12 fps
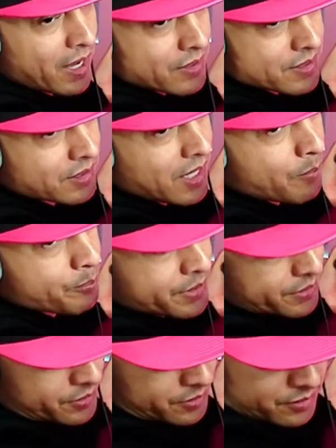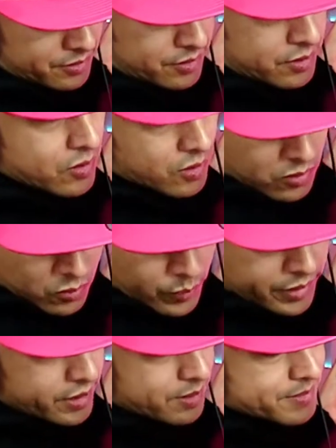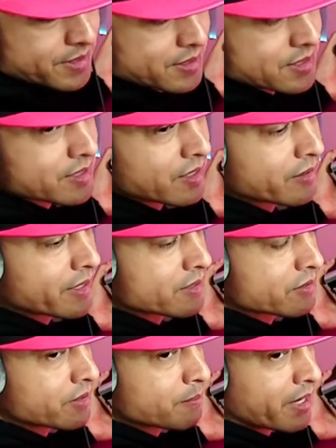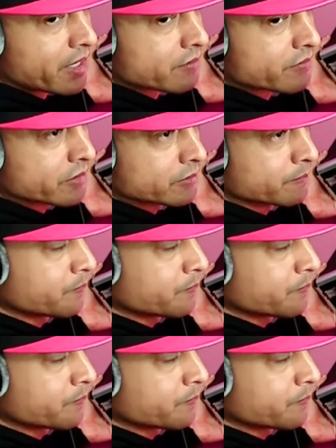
mount is a lot bigger when it comes to the Stellar X3 microphone.